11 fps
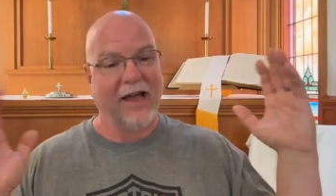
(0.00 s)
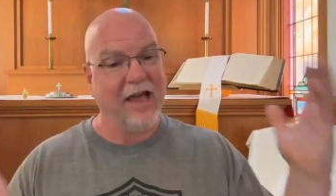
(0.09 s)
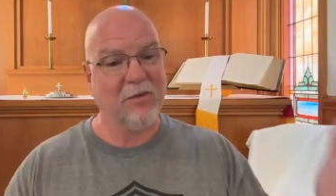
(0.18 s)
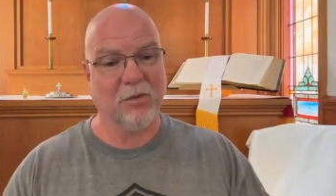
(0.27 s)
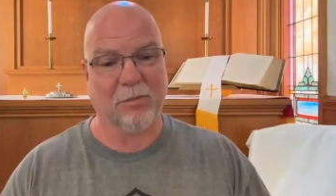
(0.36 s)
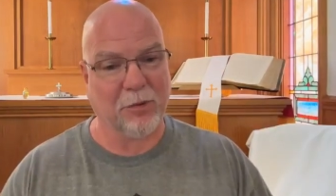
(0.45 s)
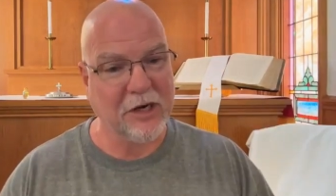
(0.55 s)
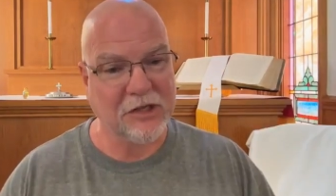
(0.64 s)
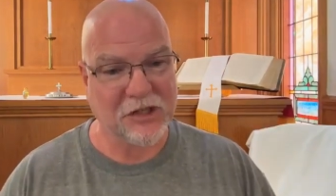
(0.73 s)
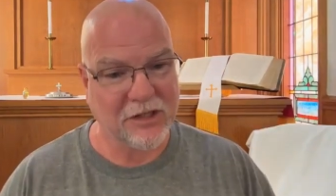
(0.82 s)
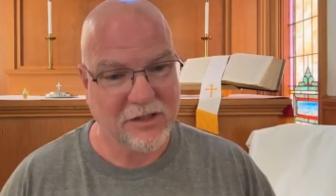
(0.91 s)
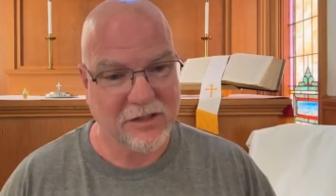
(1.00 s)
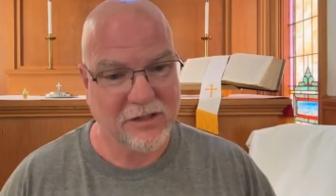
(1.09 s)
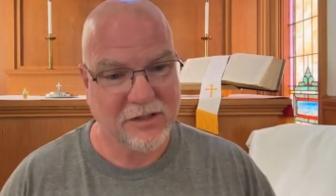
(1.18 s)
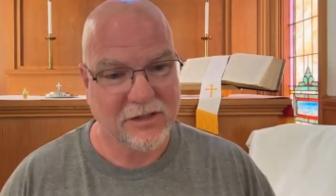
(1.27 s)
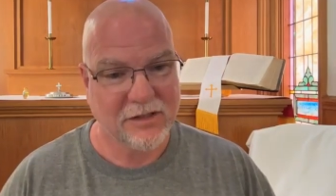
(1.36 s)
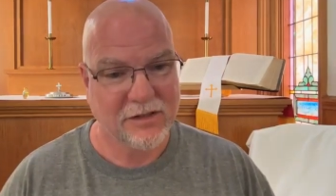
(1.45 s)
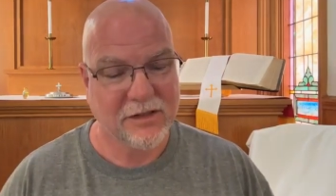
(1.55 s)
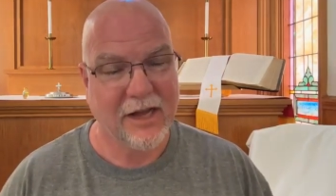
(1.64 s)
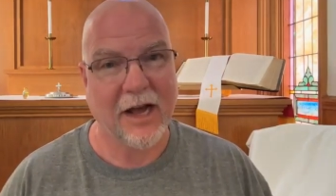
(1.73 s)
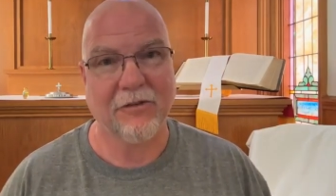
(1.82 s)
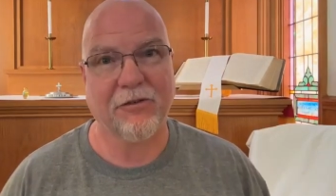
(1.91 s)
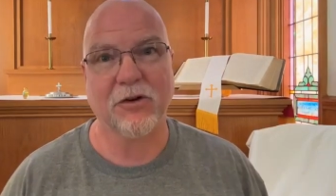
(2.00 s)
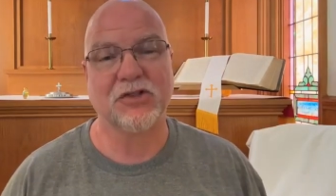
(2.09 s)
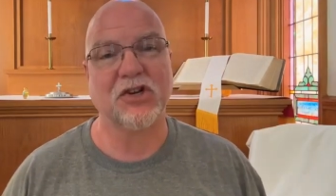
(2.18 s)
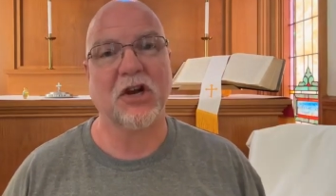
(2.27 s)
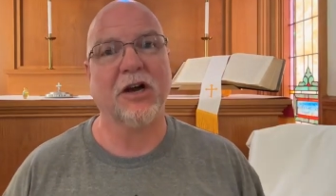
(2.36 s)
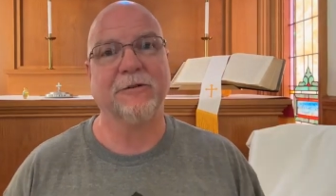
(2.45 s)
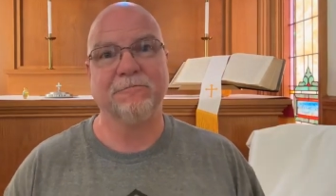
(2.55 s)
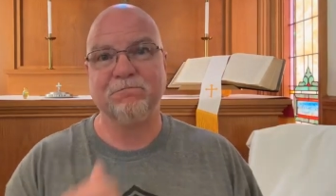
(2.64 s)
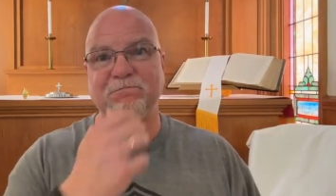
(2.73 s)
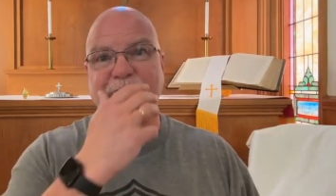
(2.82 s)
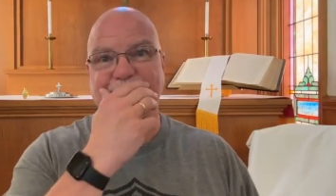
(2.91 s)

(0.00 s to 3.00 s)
And we're preaching out of First John.